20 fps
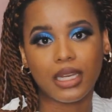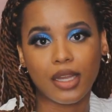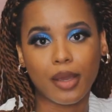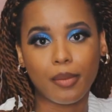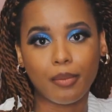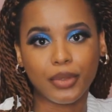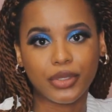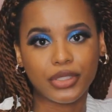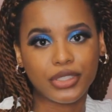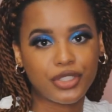
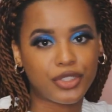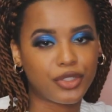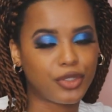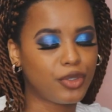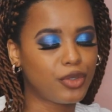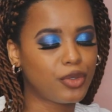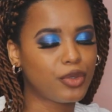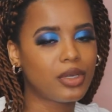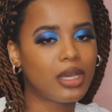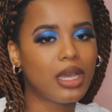Number
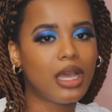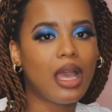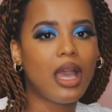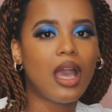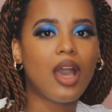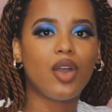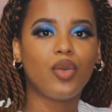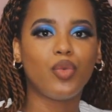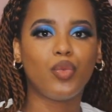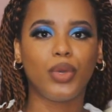two,
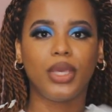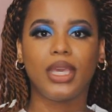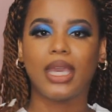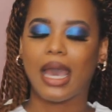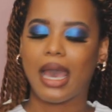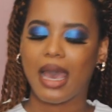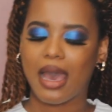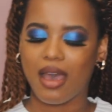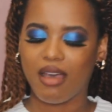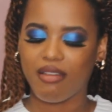we
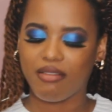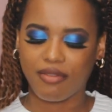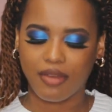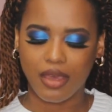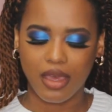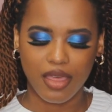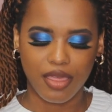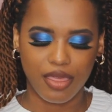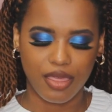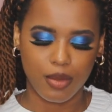have
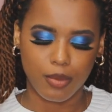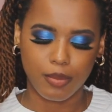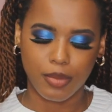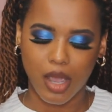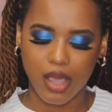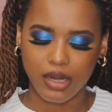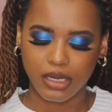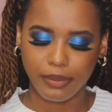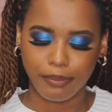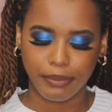the
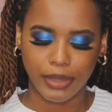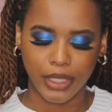body